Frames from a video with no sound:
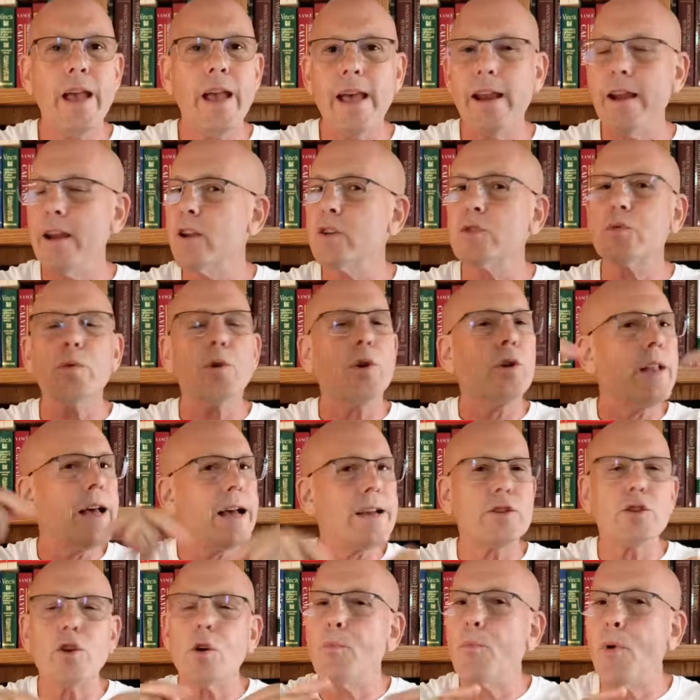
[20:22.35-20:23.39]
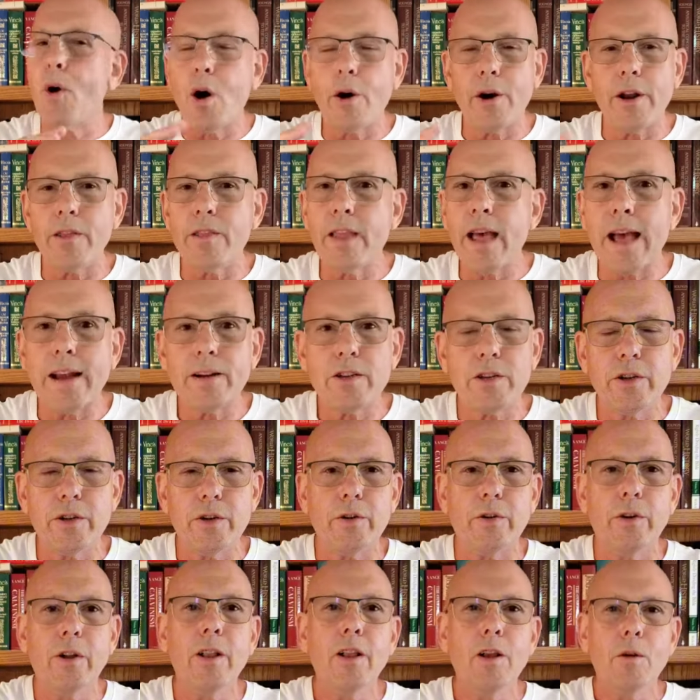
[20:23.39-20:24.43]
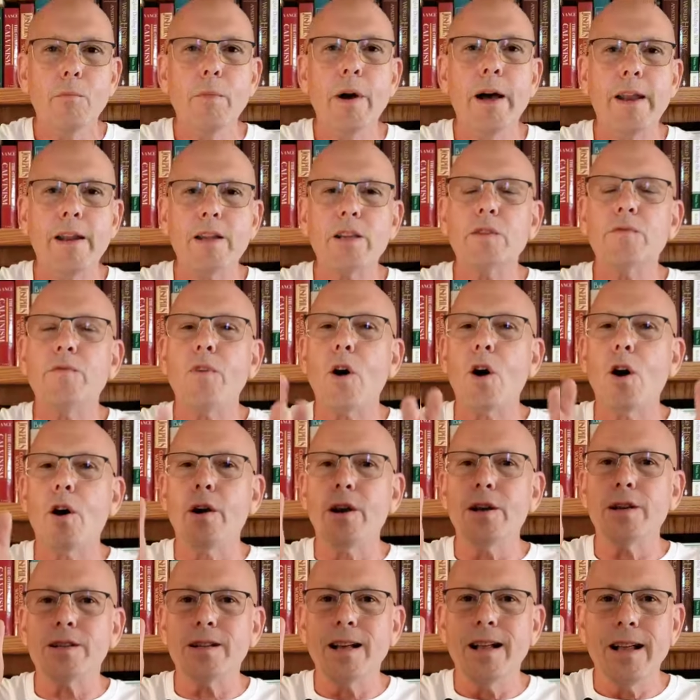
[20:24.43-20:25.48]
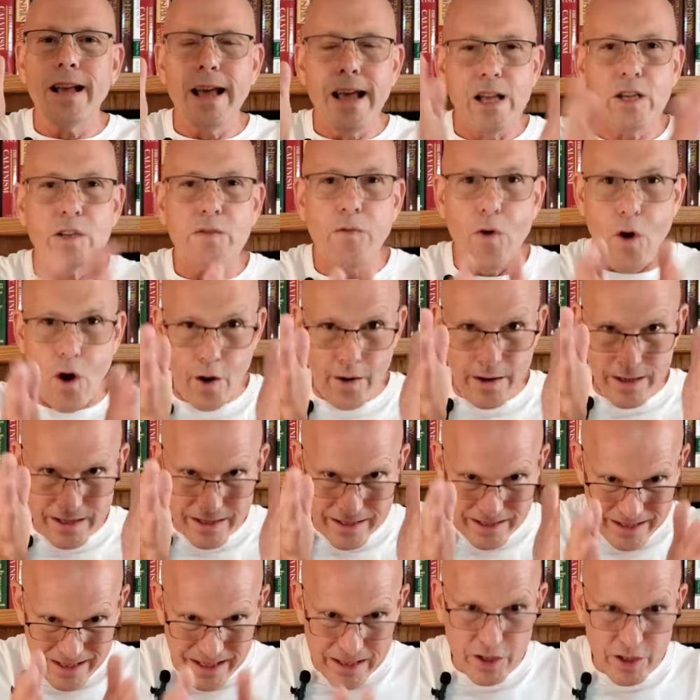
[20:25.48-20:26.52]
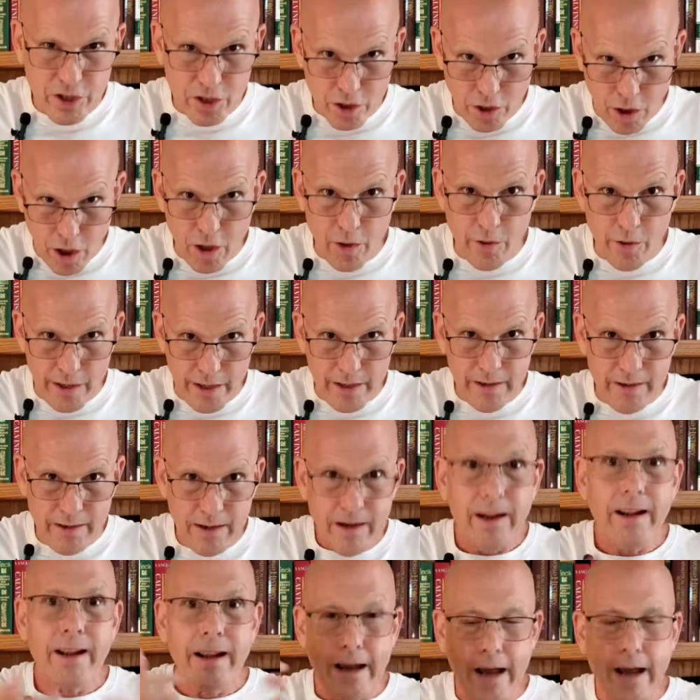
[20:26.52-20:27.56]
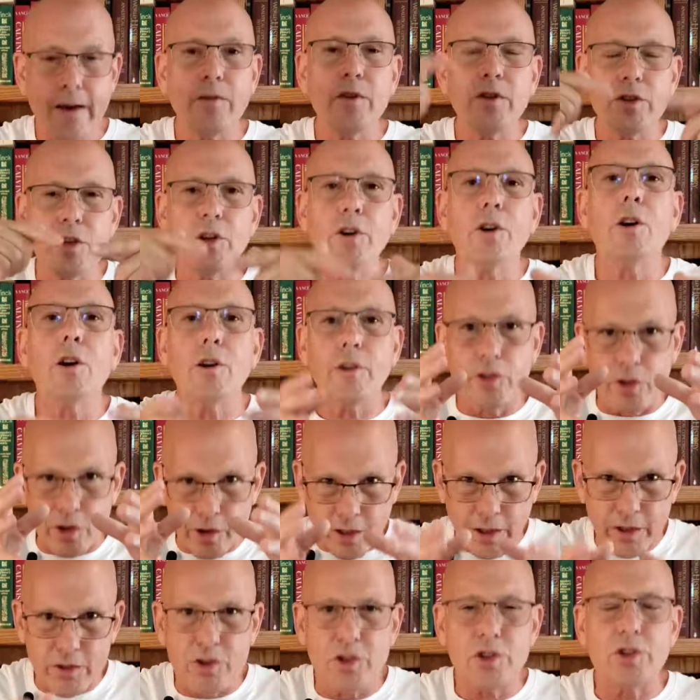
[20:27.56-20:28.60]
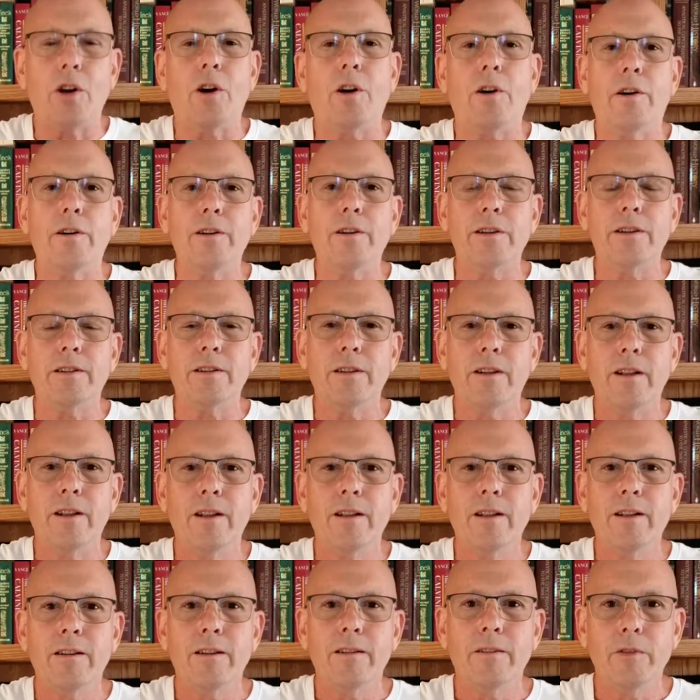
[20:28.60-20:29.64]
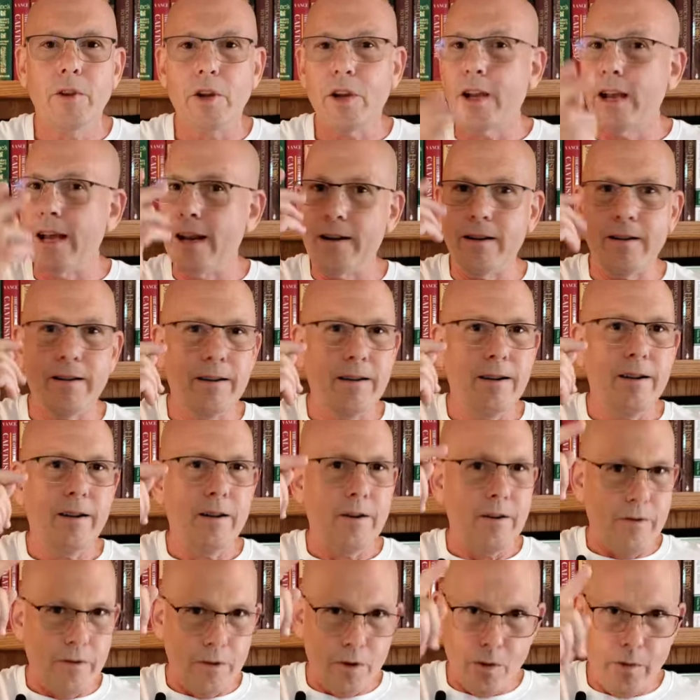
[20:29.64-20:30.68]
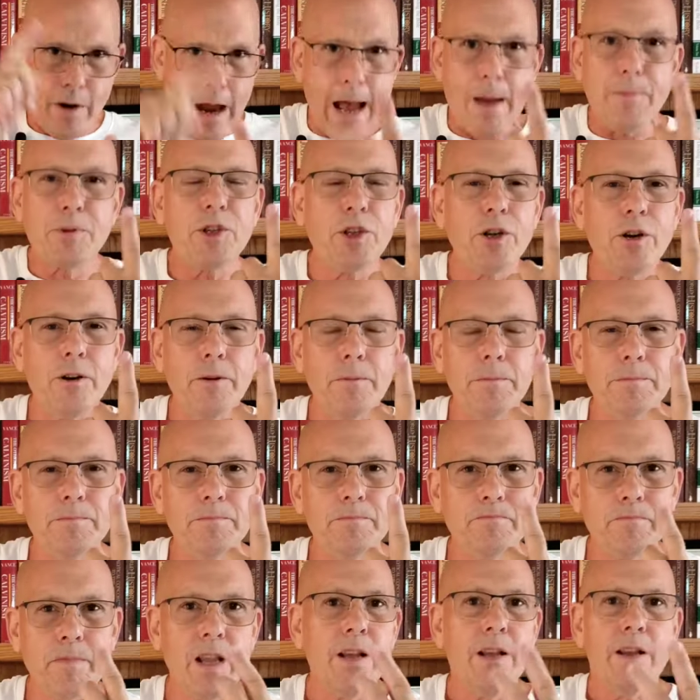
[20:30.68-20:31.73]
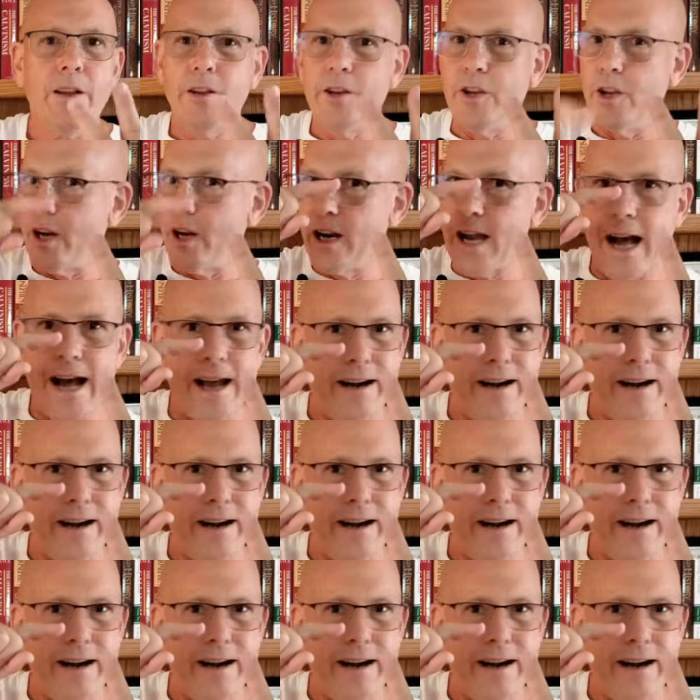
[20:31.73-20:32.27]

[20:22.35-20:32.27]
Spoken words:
And Israel has their part in that too. But as far as this current heavens and earth are concerned, you got the rapture, you